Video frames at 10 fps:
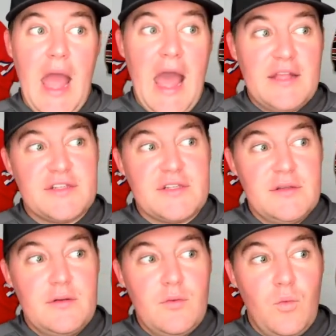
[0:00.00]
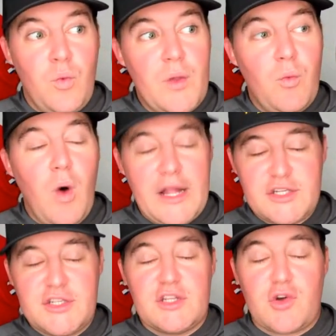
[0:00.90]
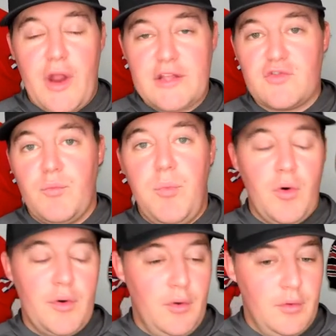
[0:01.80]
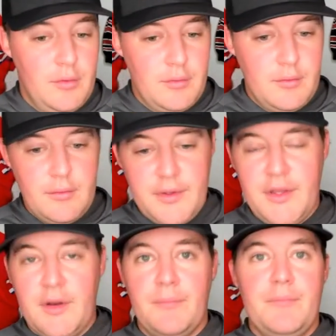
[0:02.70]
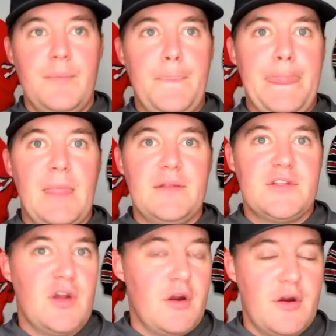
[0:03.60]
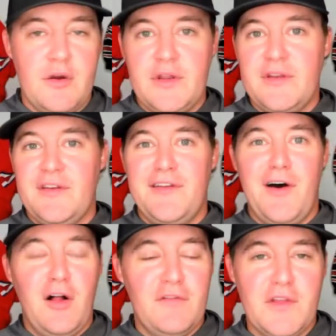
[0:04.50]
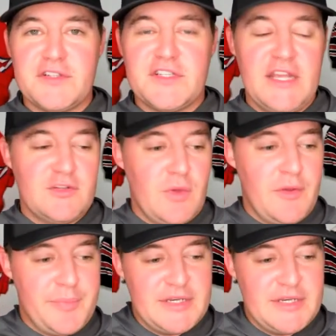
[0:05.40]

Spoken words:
as we watch the transfer portal, you know, turn and all those things, whether it be